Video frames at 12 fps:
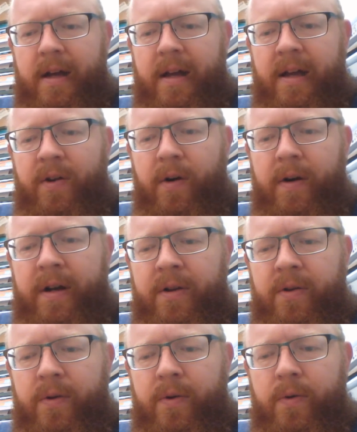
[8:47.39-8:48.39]
Enter
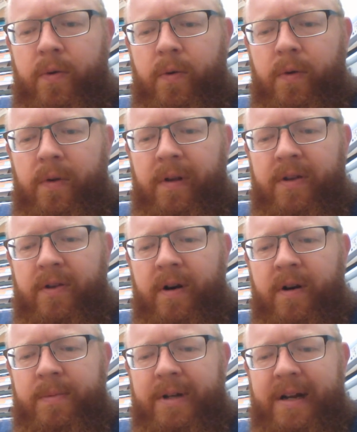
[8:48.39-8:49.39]
into the
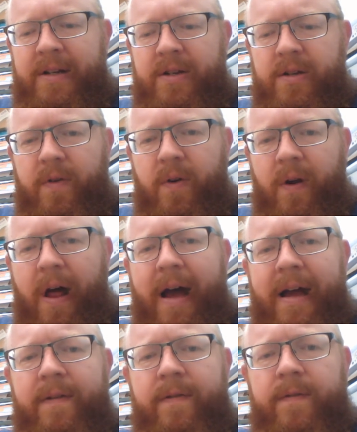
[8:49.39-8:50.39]
circumstances of your
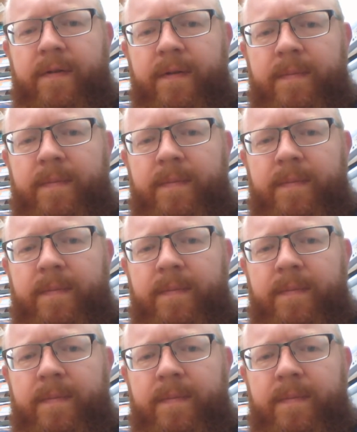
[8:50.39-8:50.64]
life